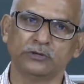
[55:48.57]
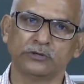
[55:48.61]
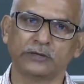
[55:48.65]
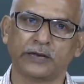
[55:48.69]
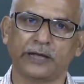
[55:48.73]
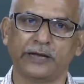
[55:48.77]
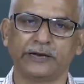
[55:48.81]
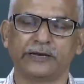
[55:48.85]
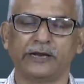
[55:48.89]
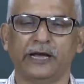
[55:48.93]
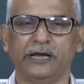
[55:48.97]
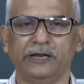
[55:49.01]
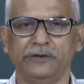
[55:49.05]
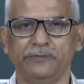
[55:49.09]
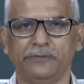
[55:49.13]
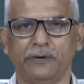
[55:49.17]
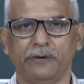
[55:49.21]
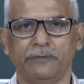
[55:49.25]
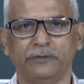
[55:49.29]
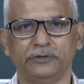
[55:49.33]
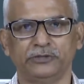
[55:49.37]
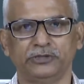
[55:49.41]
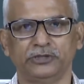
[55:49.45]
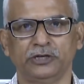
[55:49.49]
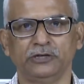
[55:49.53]
take the
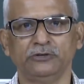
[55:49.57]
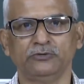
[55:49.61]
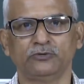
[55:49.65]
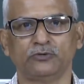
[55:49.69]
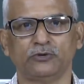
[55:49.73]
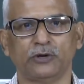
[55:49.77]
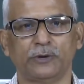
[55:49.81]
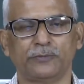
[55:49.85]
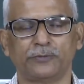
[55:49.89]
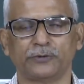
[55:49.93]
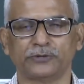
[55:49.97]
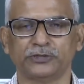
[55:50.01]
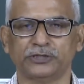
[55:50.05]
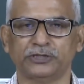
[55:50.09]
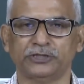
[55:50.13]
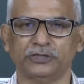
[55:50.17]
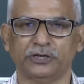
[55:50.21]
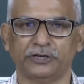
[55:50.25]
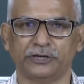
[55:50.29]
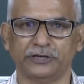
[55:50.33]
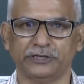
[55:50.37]
information to the processor